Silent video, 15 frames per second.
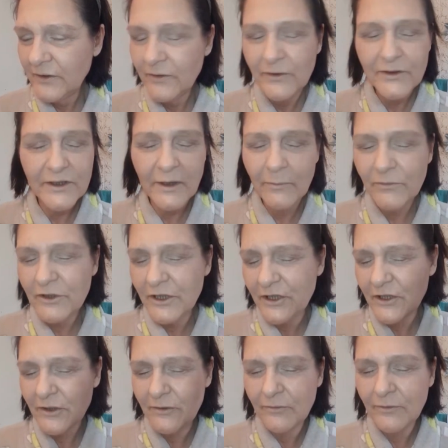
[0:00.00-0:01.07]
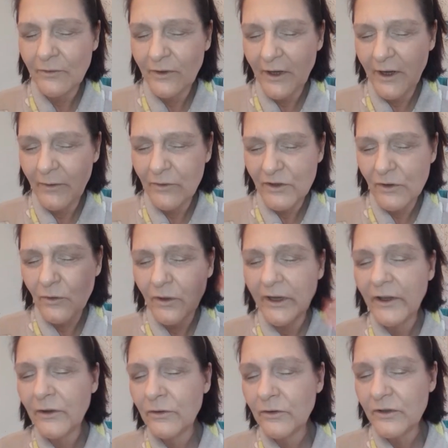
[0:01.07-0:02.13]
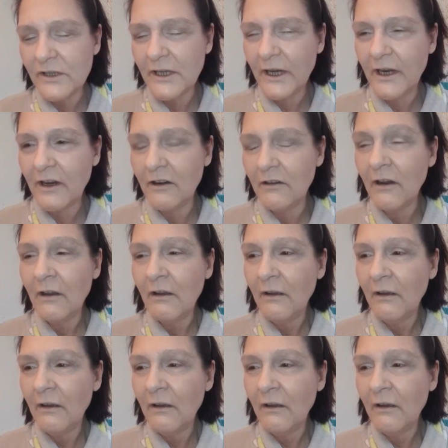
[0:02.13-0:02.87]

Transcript: something just, I was going through his hair,